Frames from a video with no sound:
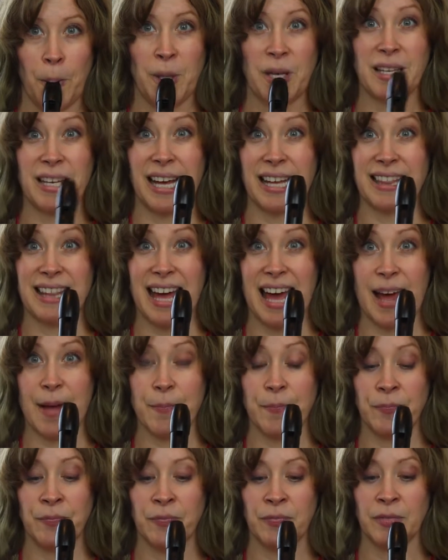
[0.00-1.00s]
like
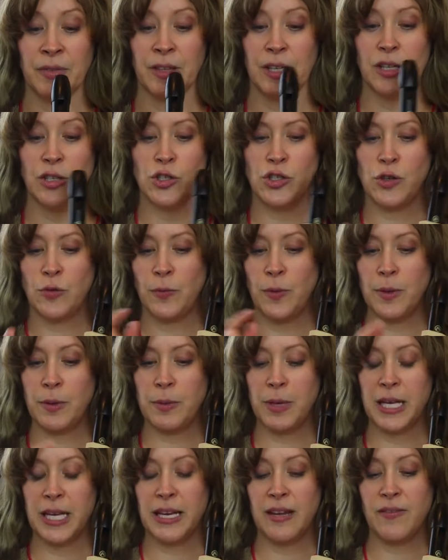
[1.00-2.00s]
that. Let's do from the
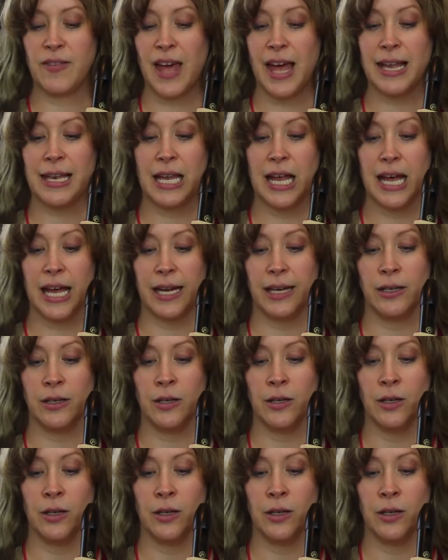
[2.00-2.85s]
beginning of that line